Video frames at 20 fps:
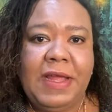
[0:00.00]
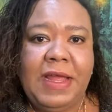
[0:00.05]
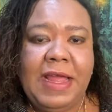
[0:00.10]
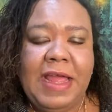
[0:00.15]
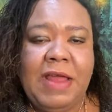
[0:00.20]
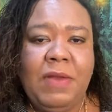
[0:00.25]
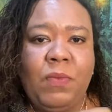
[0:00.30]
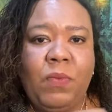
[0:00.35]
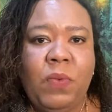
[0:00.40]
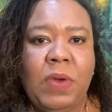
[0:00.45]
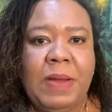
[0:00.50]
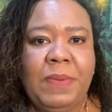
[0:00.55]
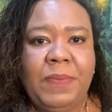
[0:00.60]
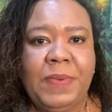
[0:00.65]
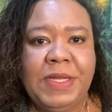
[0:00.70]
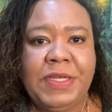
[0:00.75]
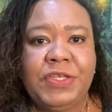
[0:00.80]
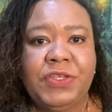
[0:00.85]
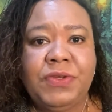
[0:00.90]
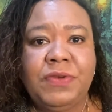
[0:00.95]
and what
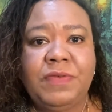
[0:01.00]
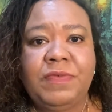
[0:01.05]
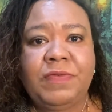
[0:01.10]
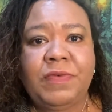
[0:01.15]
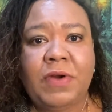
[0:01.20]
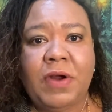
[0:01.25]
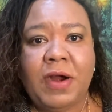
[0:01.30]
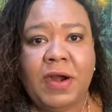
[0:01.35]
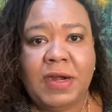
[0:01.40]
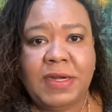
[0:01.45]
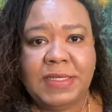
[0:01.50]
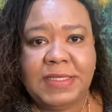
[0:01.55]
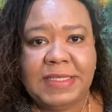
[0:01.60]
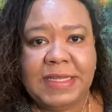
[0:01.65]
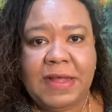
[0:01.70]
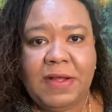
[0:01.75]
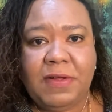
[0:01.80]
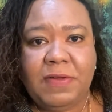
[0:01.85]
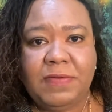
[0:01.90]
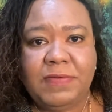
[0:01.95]
we do for
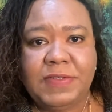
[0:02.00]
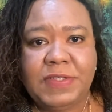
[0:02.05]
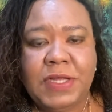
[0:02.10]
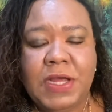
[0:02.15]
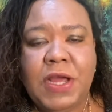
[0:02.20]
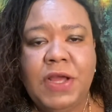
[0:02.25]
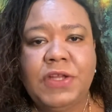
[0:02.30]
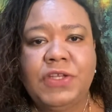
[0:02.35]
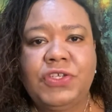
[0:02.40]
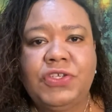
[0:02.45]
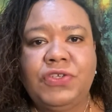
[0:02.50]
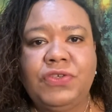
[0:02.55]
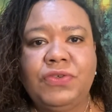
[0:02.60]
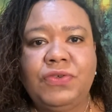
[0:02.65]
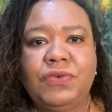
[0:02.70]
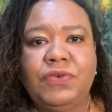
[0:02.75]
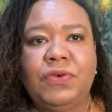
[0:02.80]
ourselves to